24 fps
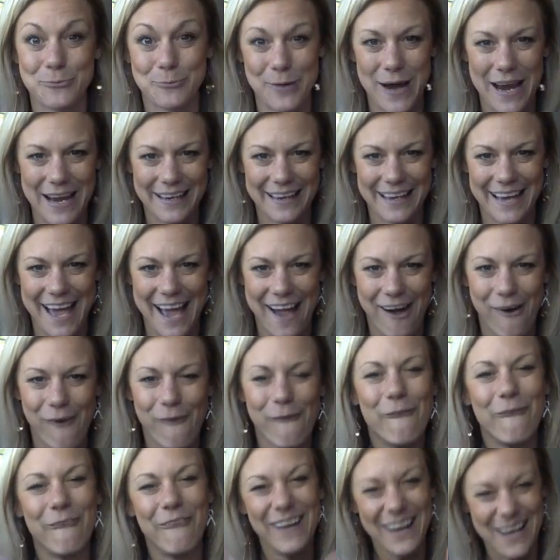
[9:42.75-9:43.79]
right
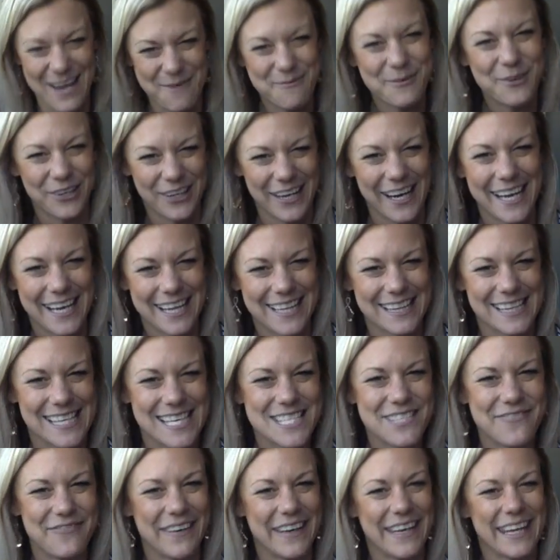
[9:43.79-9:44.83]
now when I'm creating
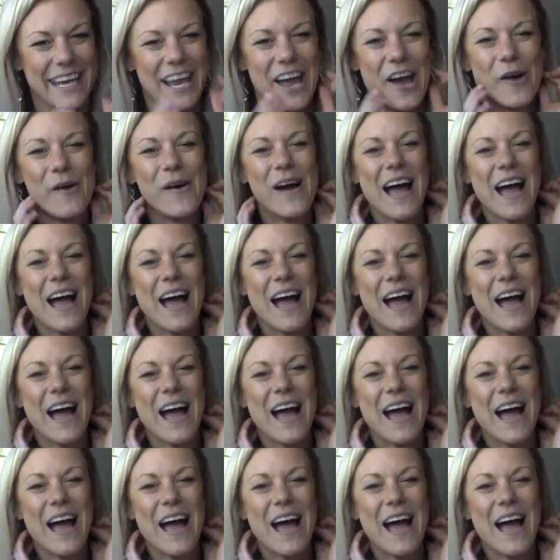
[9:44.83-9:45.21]
this video.